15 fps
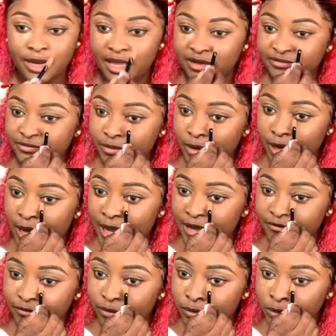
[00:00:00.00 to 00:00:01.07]
but I
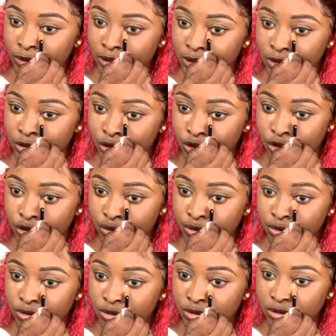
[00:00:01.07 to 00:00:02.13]
have only
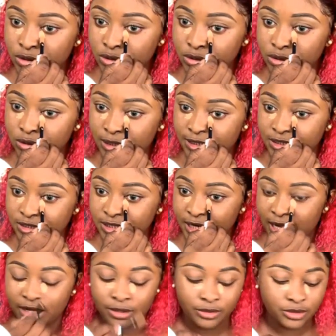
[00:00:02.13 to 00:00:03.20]
used. I
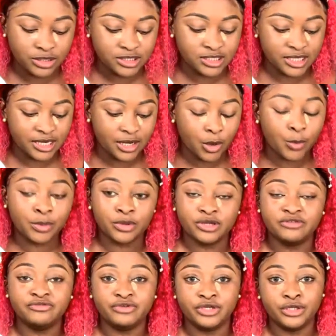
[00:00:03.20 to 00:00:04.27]
only started
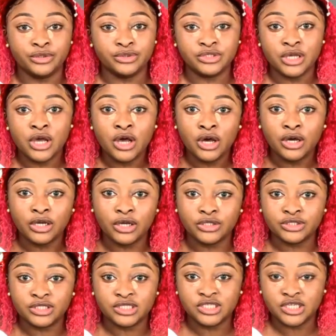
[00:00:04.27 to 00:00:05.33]
uploading videos
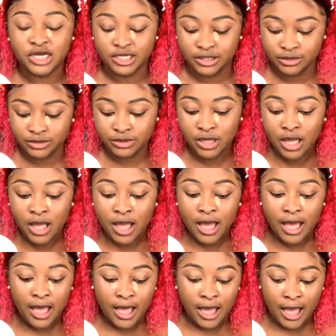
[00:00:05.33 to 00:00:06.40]
onto the channel,
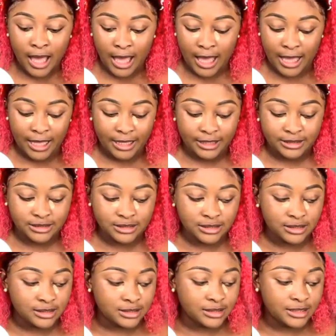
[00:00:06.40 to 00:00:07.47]

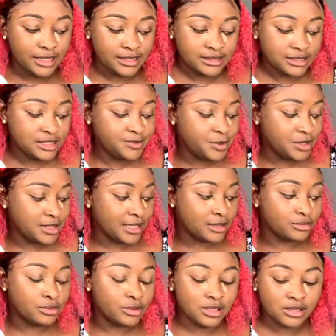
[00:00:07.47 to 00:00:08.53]
and yes, it's been
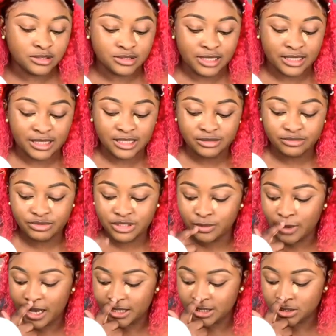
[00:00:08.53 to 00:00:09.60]
like a roller coaster. I think the
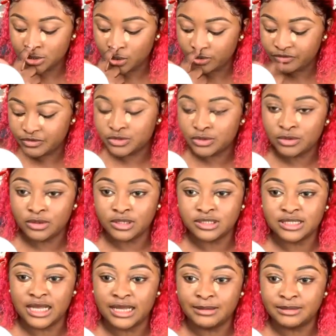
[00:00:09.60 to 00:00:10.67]
reason why I stalled for so
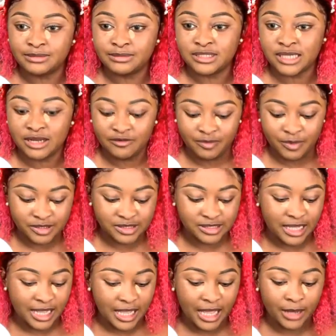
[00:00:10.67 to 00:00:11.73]
long is I'm this kind of
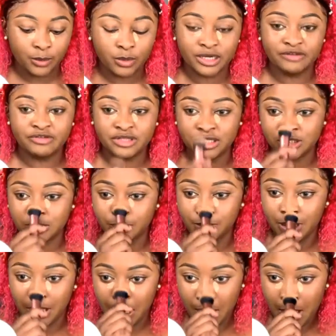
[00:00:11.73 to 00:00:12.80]
person that I want everything
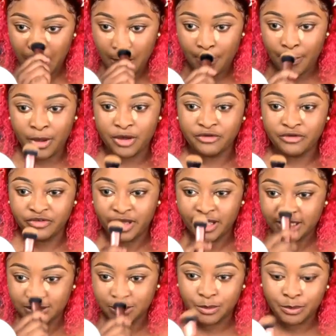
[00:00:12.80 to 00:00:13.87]
to be
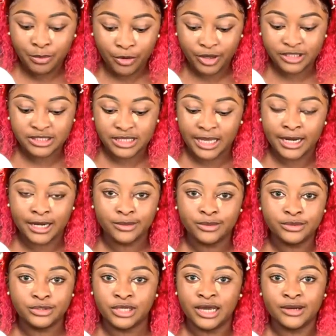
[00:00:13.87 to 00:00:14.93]
perfect and on point, and I
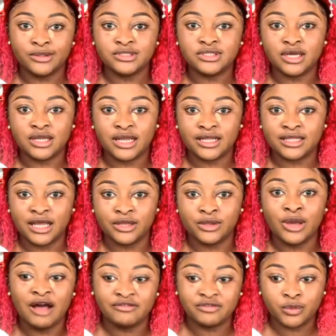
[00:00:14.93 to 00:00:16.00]
know you cannot start like
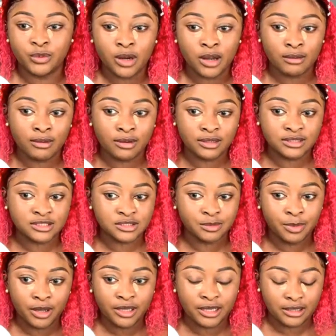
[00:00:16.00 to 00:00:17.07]
that. You have to work according to
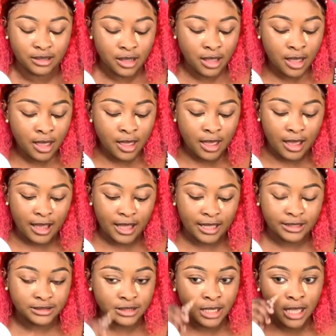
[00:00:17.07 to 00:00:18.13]
your pocket.
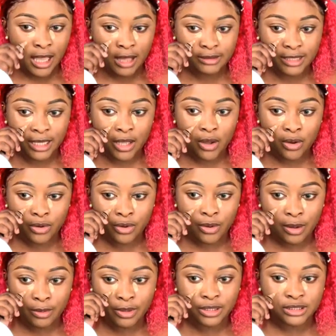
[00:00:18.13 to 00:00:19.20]
And I'm like, oh no,
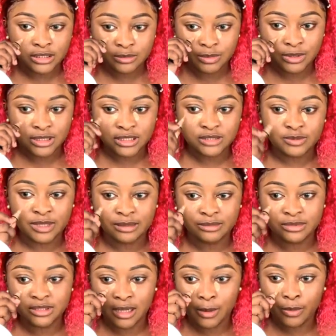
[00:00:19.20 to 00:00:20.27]
I want it to be this. When I'm
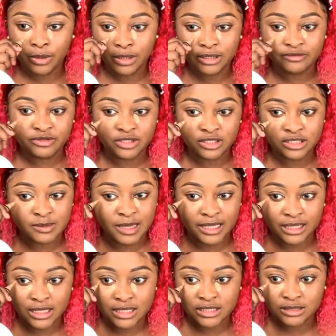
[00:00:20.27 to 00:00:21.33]
doing, I want everything to be
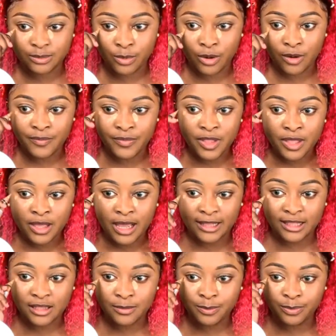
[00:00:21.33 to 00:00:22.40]
like this. But I
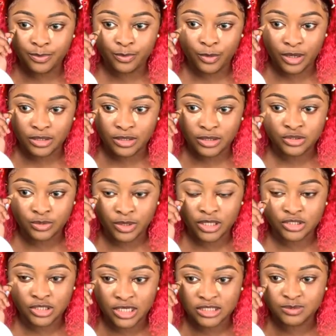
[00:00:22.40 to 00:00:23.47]
think when you're
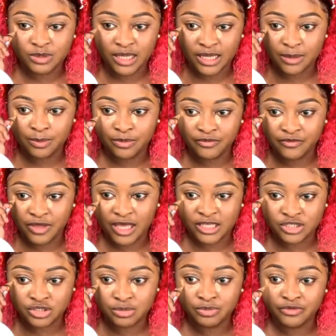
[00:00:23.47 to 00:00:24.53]
trying to be like a
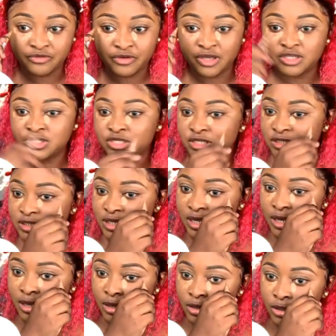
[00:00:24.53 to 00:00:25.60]
extreme perfectionist,
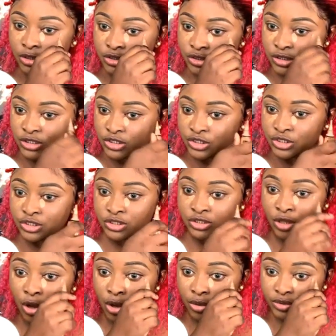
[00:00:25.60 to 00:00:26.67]
it just
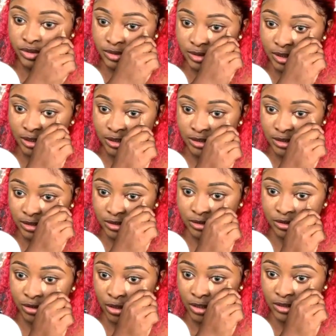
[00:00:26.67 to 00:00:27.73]
stalls things and
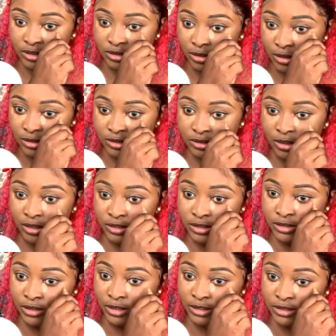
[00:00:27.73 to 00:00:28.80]
stall and stall and stall and
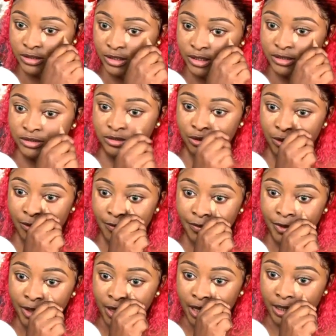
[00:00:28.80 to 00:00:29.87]
stall and stall and stall,
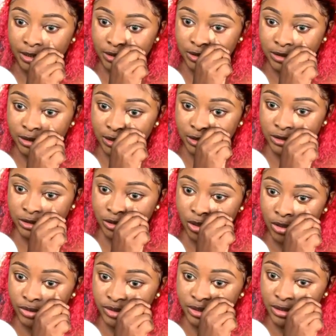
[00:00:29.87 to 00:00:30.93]
and it
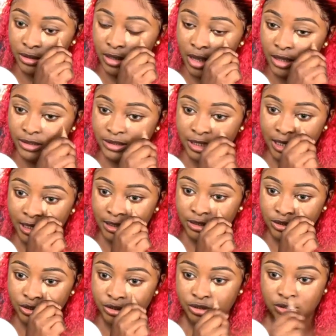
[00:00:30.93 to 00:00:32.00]
stalls it a lot that
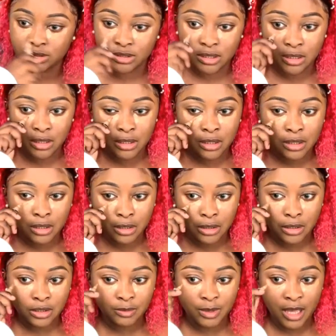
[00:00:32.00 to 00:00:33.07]
it's just
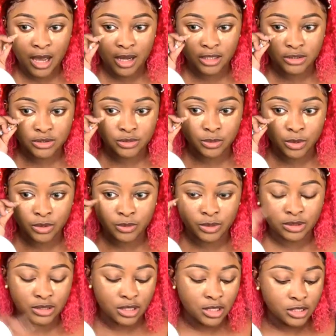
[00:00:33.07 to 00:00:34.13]
gonna be hard to work
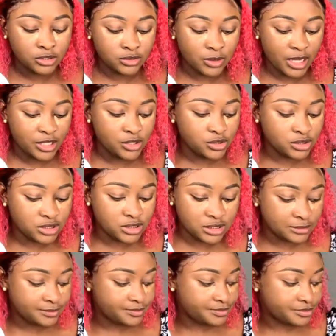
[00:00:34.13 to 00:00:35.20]
with. So I used
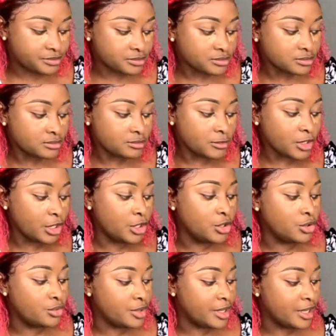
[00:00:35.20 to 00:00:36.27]

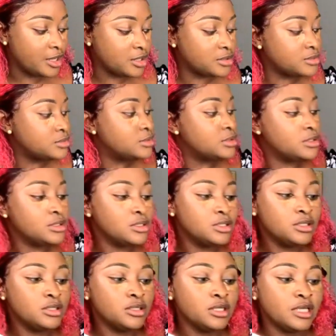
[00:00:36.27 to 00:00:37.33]
L'Oreal
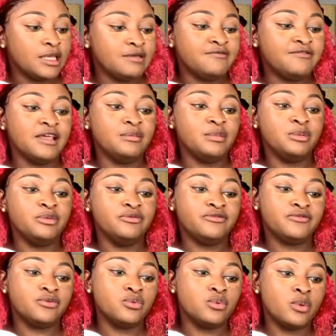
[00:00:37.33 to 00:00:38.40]
inflammable
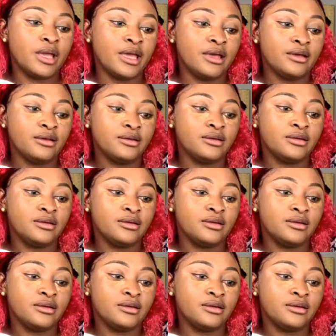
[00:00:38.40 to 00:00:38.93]
full wear